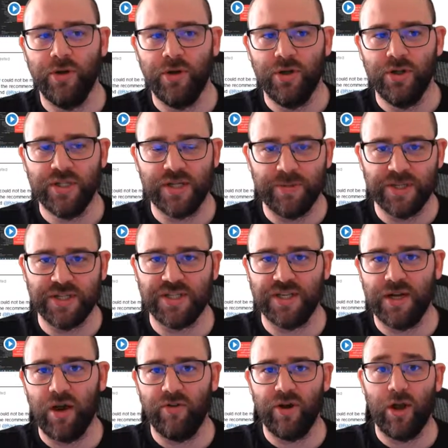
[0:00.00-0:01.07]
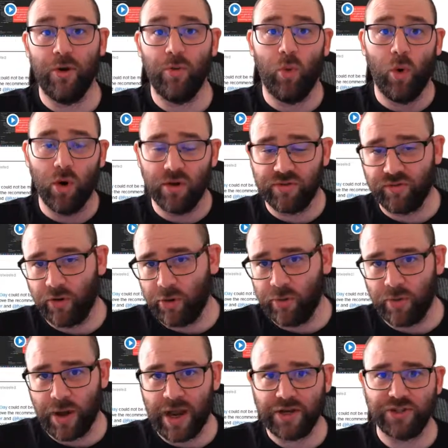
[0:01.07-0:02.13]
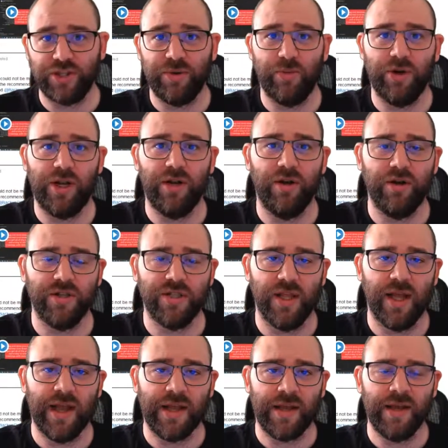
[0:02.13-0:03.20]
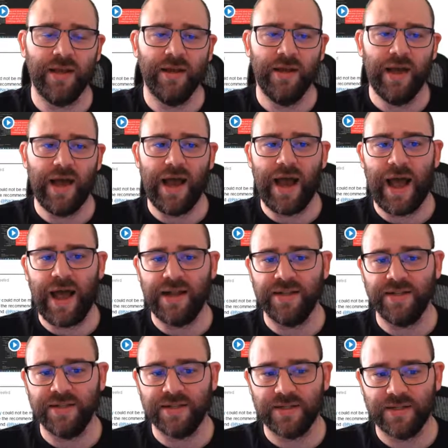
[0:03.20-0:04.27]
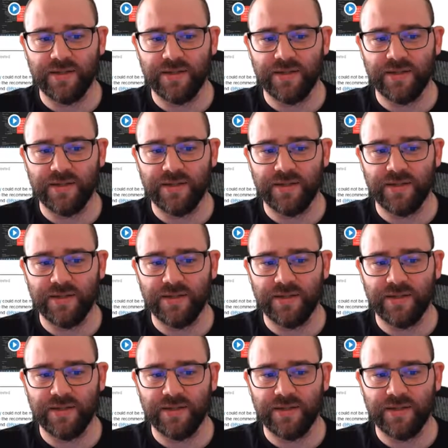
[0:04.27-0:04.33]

some of the scenario, walk through actually what it looks like, and